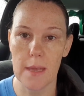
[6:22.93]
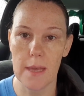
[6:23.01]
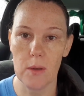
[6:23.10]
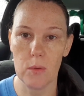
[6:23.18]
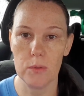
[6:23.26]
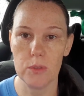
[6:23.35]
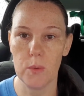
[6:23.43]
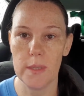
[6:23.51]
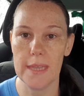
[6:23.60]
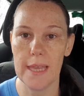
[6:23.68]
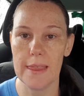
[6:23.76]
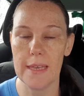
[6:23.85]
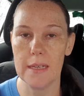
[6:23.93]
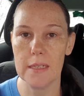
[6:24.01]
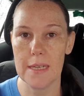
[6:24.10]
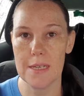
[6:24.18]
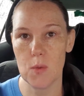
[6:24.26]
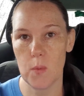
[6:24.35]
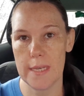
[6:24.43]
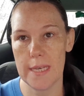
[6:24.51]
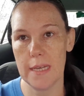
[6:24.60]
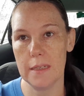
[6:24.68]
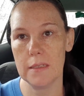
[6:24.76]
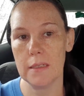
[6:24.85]
They're all doing their thing. It is
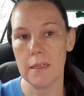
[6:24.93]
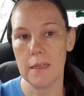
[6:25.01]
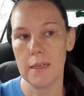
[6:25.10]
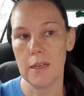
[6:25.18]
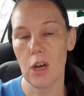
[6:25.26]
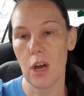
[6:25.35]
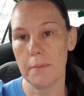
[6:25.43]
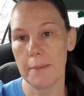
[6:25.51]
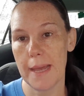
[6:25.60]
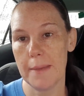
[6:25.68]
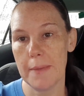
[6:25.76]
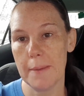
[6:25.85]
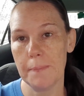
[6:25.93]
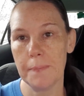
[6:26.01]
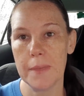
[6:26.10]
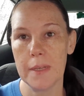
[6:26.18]
weekend. Can't blame them.